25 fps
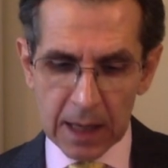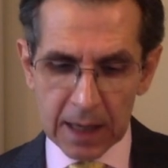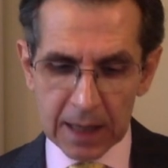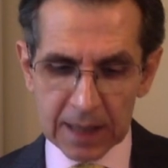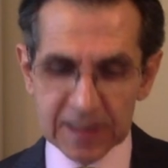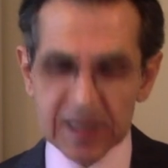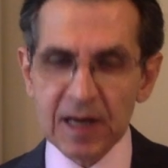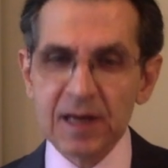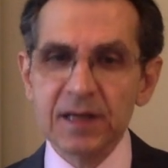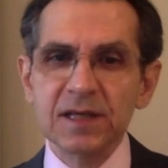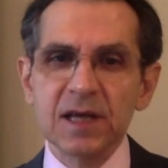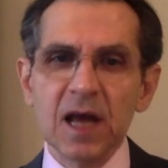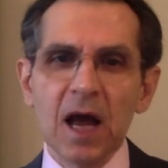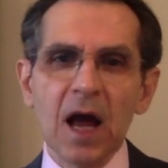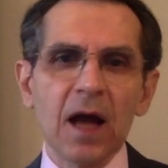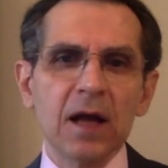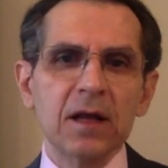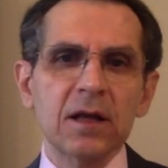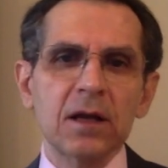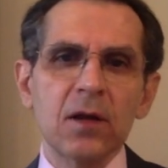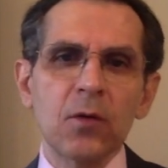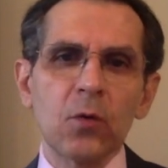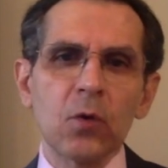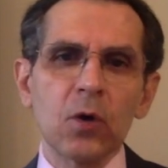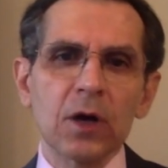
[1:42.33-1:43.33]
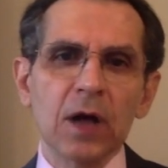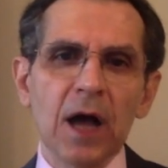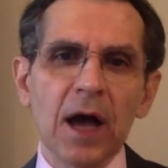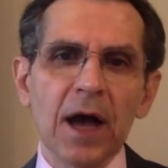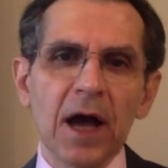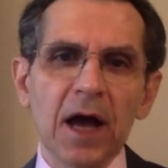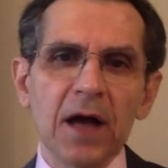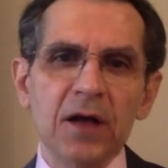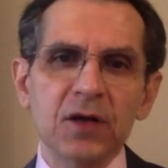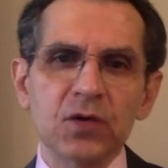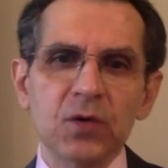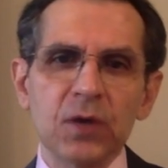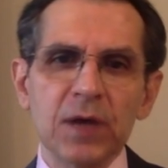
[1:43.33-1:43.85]
It's exactly what I
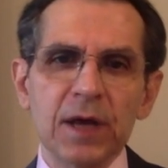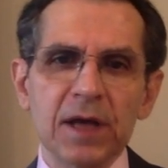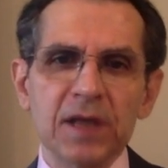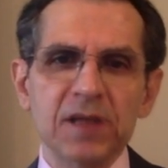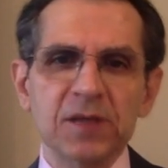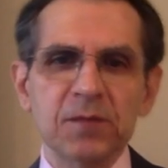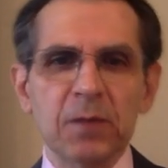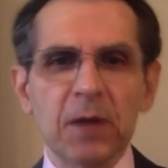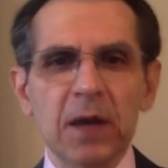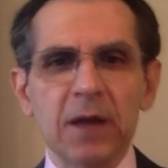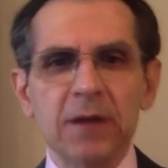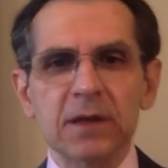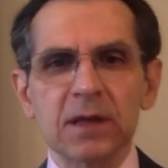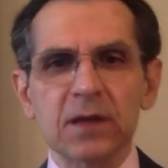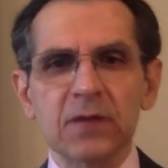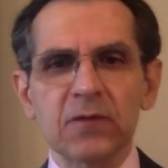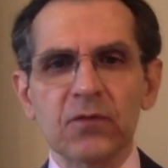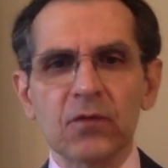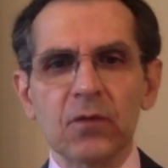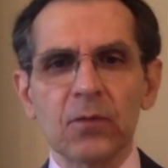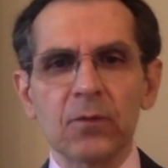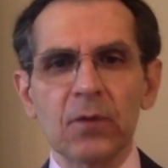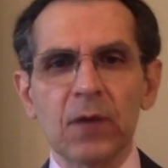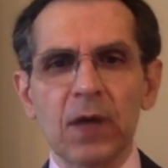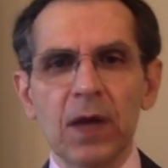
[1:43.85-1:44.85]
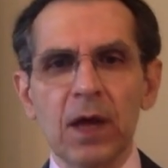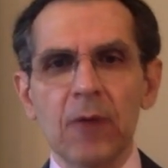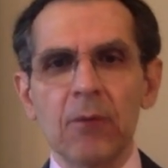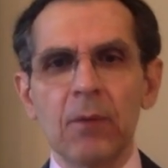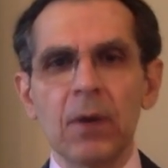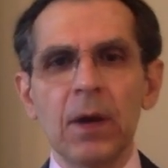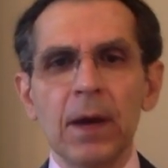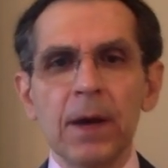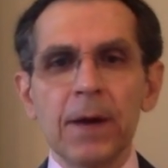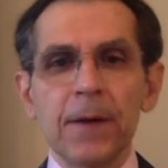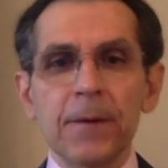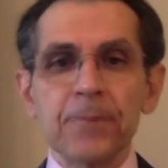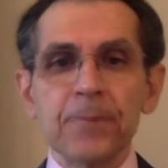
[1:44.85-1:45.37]
actually expected from him.